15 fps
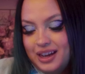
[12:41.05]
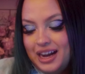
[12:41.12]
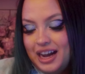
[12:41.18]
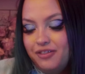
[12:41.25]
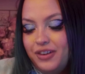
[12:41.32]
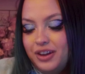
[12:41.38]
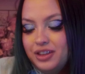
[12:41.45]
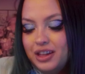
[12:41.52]

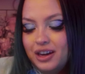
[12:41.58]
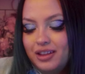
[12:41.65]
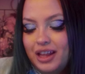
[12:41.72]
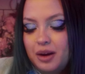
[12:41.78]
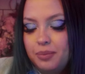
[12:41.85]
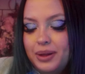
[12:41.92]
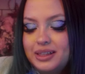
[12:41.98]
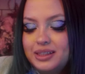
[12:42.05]
I found that a
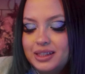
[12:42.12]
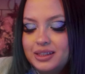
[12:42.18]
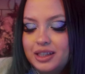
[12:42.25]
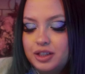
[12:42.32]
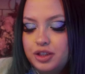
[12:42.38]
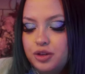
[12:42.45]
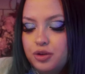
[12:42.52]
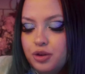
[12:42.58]
lot of places
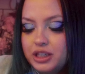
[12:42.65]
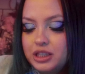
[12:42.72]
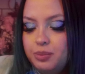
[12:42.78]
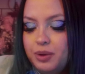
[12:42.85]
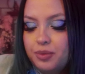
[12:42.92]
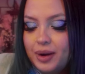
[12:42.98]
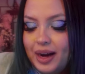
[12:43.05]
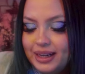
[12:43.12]
that do
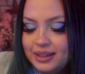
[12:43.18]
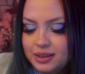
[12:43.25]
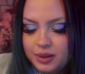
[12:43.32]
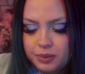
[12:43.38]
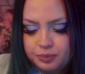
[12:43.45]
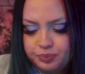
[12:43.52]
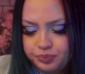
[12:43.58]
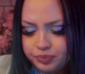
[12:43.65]
crispy rice,